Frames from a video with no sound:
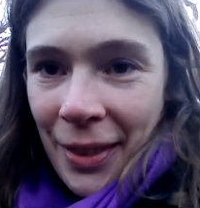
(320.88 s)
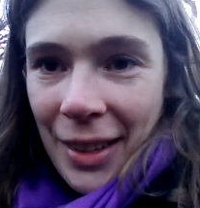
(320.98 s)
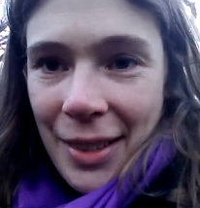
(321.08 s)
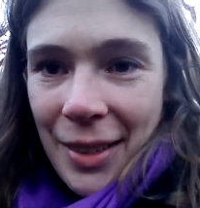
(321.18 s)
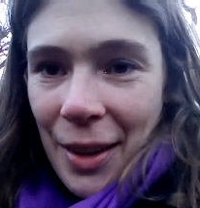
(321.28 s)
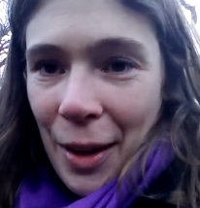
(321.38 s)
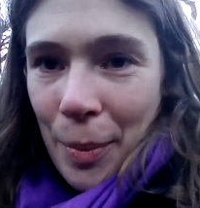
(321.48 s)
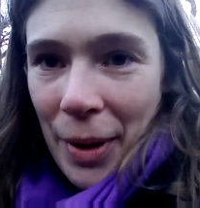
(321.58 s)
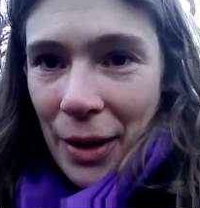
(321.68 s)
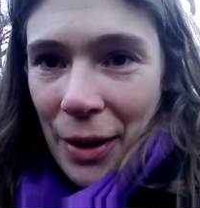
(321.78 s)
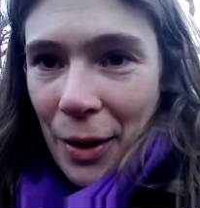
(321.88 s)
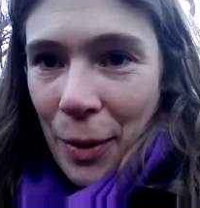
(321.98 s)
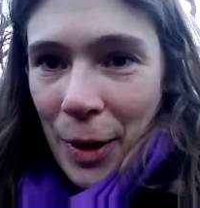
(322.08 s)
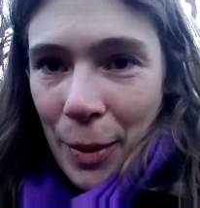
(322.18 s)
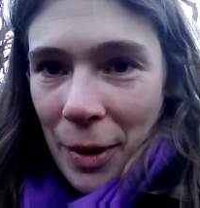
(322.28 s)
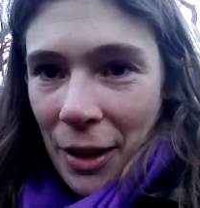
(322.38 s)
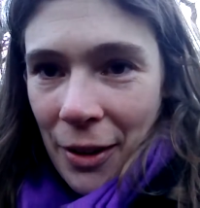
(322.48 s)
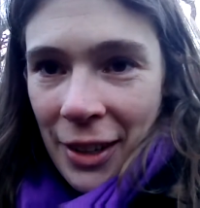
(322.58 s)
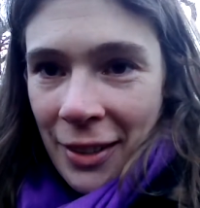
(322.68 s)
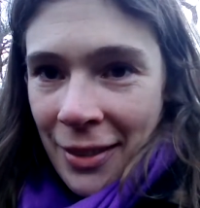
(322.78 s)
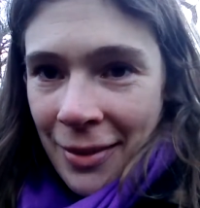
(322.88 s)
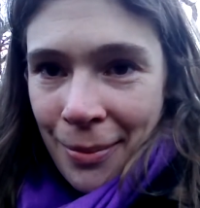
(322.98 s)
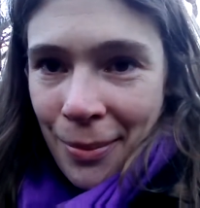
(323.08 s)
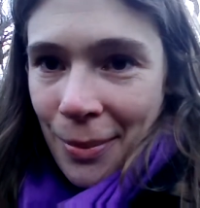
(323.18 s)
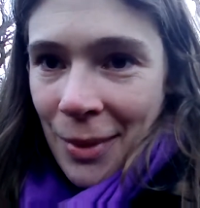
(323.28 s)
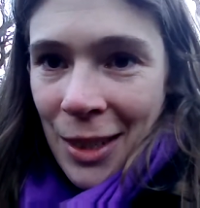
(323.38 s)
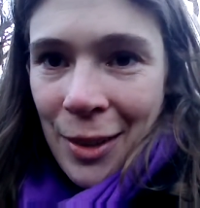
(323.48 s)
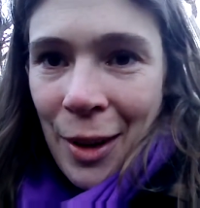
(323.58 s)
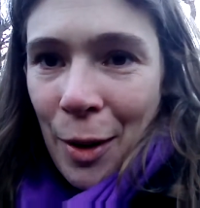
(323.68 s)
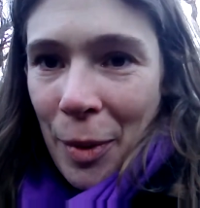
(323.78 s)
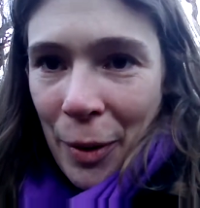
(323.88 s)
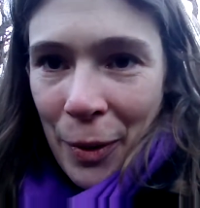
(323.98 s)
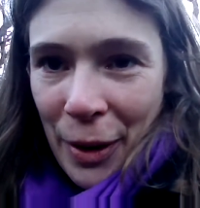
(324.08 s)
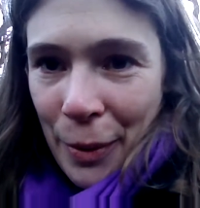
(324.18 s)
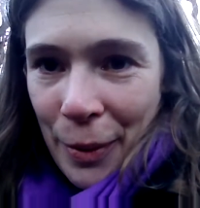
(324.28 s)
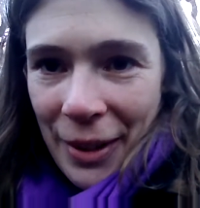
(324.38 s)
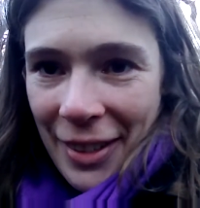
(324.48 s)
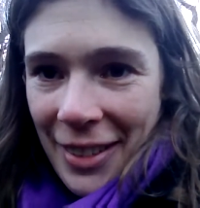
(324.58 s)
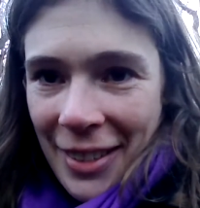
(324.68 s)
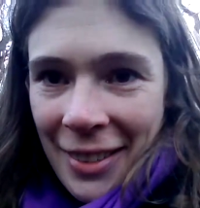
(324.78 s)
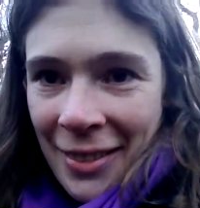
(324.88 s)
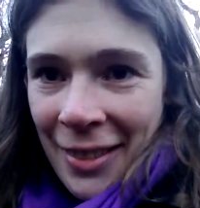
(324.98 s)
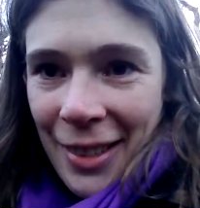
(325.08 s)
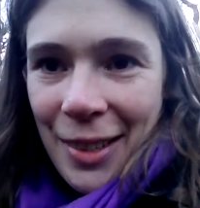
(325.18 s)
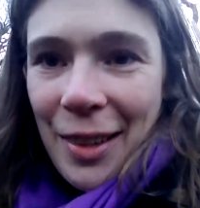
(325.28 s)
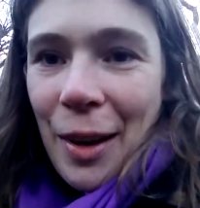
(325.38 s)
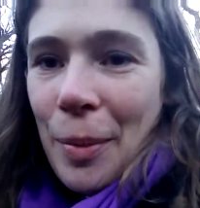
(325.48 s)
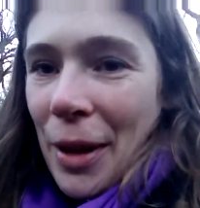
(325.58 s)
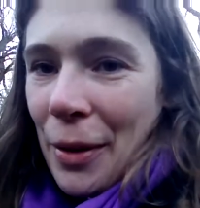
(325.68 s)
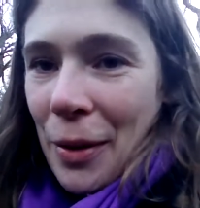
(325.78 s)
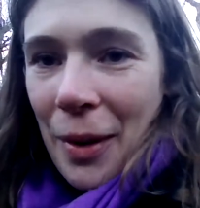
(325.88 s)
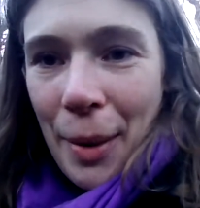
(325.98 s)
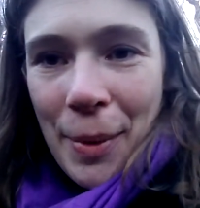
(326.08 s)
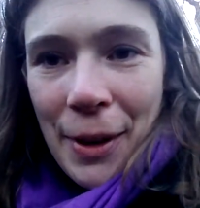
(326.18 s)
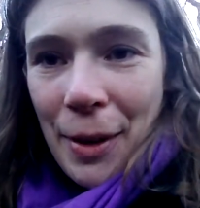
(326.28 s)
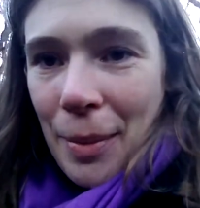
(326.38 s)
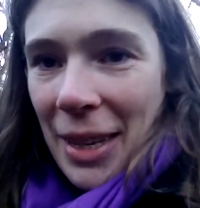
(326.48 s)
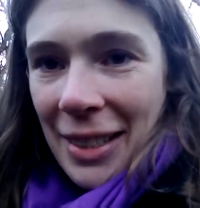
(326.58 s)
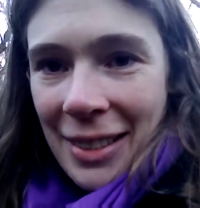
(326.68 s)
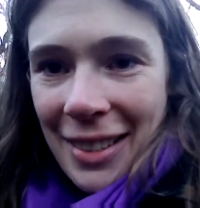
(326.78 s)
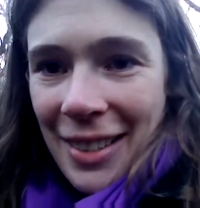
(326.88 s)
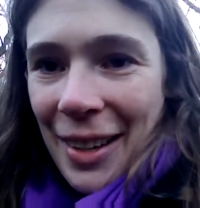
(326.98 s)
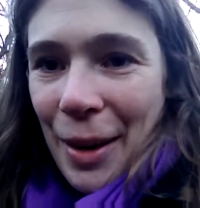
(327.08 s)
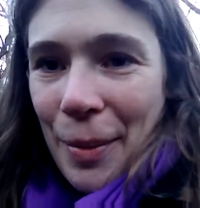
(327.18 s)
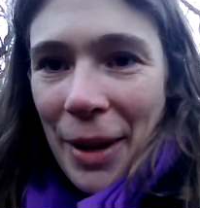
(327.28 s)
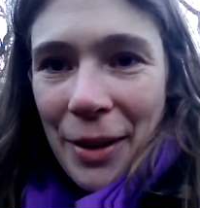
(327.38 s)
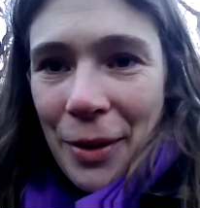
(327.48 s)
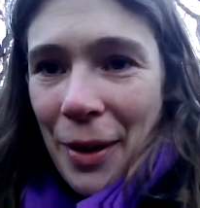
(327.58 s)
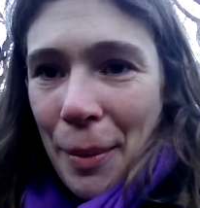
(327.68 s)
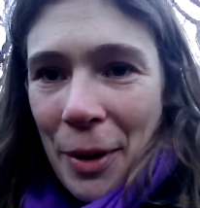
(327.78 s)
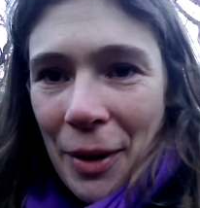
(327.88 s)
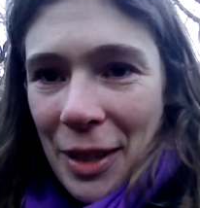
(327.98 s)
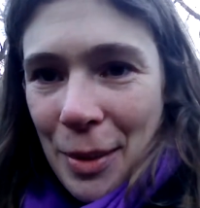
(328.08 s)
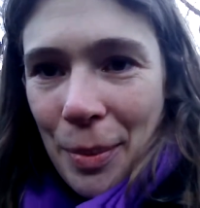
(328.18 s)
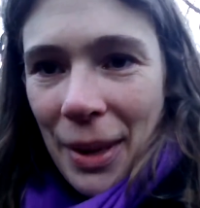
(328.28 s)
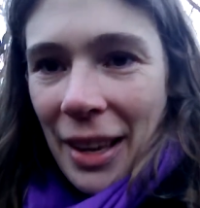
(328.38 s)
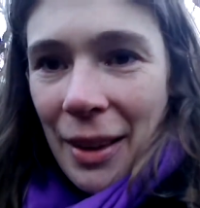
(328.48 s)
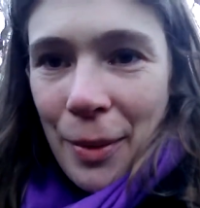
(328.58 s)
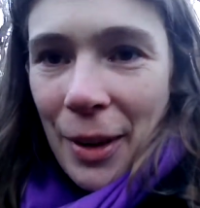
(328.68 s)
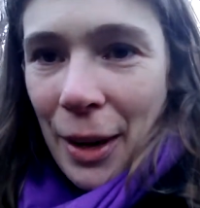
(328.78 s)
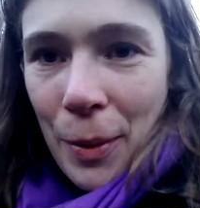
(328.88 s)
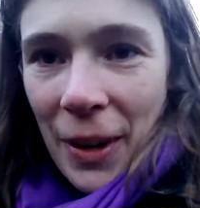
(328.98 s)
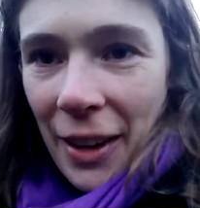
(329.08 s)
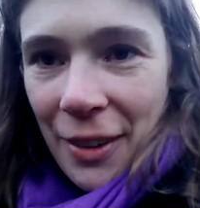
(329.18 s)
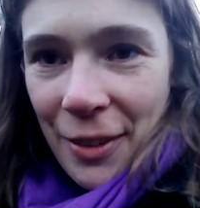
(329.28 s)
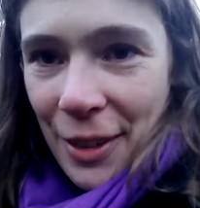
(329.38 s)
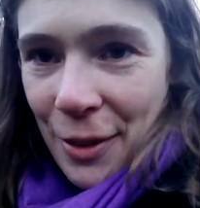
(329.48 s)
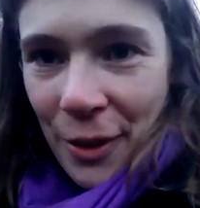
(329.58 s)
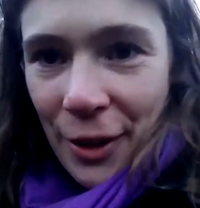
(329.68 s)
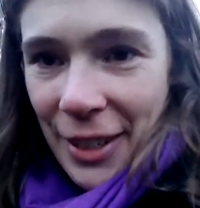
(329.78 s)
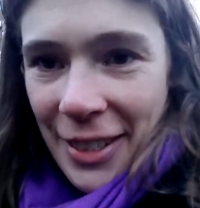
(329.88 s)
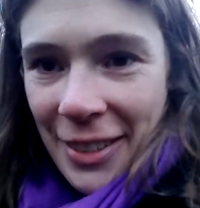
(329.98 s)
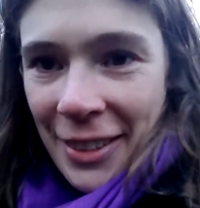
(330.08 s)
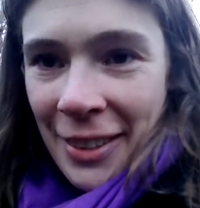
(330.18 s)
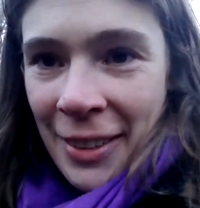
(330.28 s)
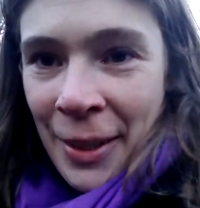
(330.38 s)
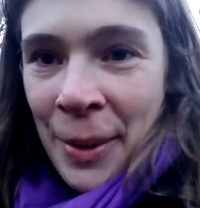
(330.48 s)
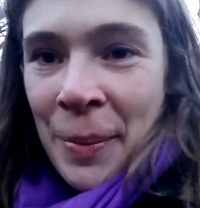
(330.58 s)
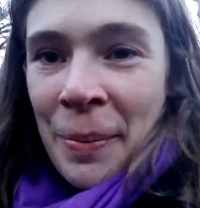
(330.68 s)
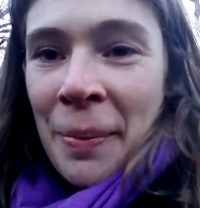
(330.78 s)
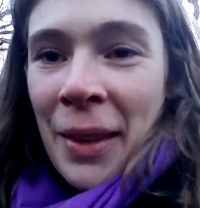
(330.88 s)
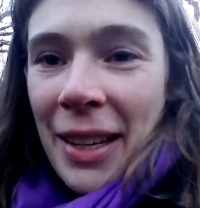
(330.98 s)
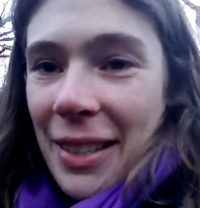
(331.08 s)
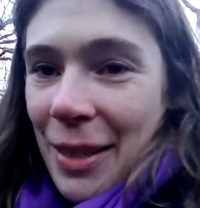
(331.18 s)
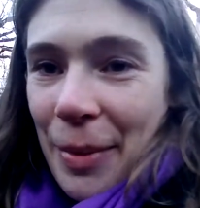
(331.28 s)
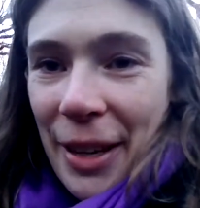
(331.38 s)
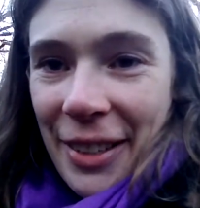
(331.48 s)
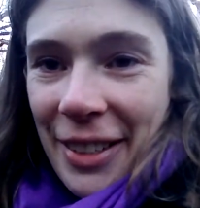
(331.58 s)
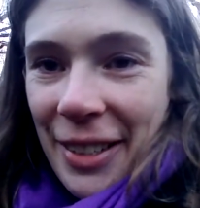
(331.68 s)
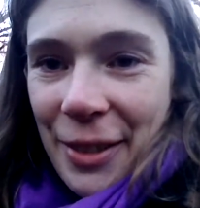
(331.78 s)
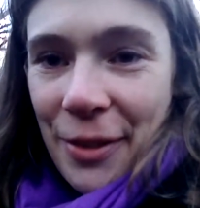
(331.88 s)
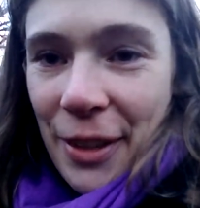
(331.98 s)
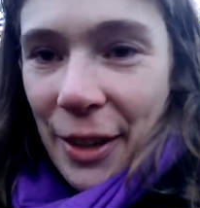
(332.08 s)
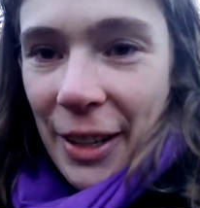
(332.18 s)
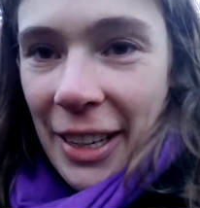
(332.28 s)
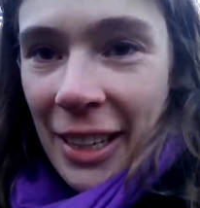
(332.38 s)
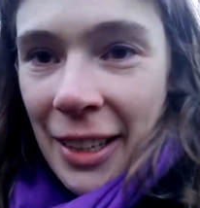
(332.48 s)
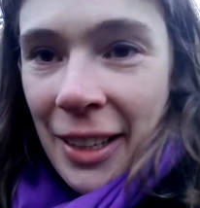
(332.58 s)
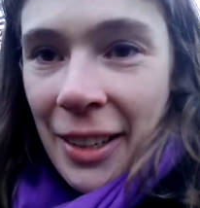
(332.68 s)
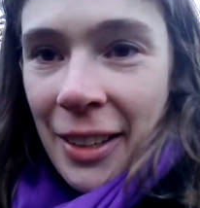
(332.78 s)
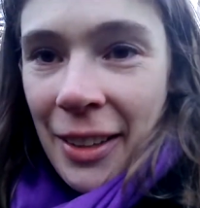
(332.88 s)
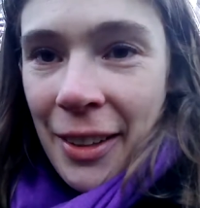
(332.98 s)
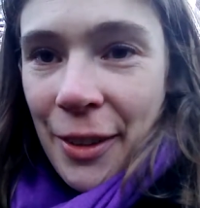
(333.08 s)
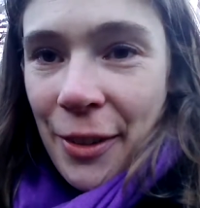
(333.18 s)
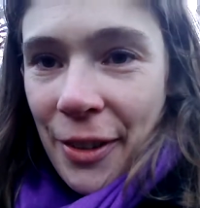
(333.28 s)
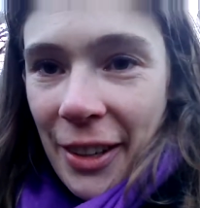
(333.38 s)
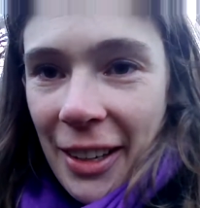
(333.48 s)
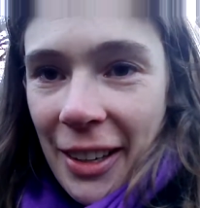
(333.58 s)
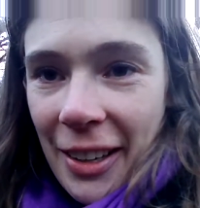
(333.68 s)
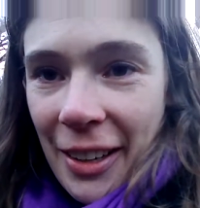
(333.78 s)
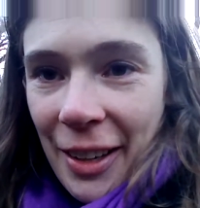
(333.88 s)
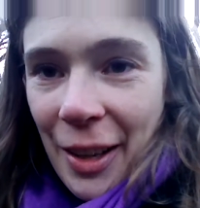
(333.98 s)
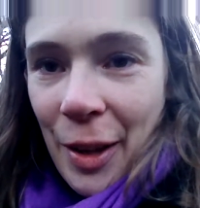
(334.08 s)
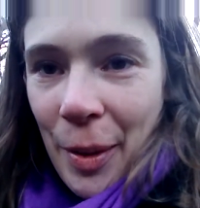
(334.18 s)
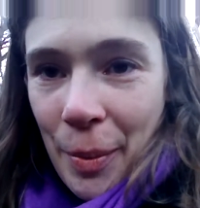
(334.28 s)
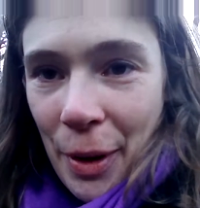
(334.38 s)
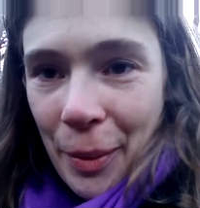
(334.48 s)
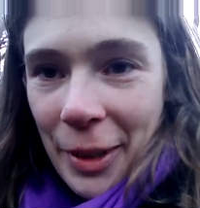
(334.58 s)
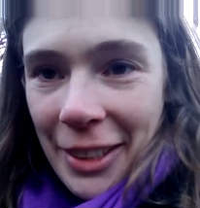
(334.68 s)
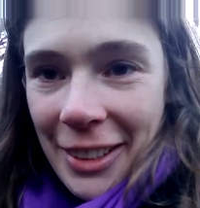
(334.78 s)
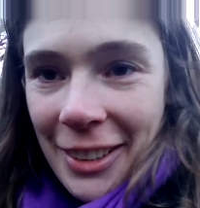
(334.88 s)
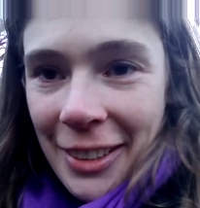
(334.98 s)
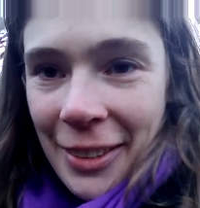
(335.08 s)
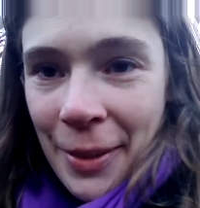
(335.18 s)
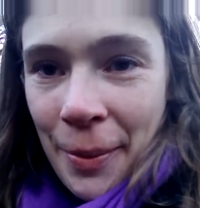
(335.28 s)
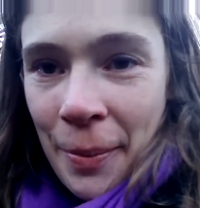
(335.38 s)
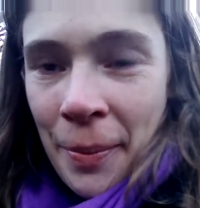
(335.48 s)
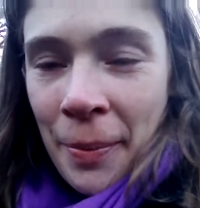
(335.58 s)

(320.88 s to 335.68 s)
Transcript: It's not about knowing where I'm going. It's not about where I was. It's not about who I'm gonna meet. It's not about who I'm going to be when I walk out of this forest. It's about this very fucking moment.